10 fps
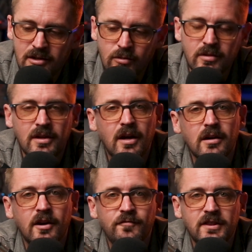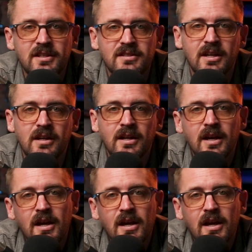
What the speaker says: I'm going to fit these in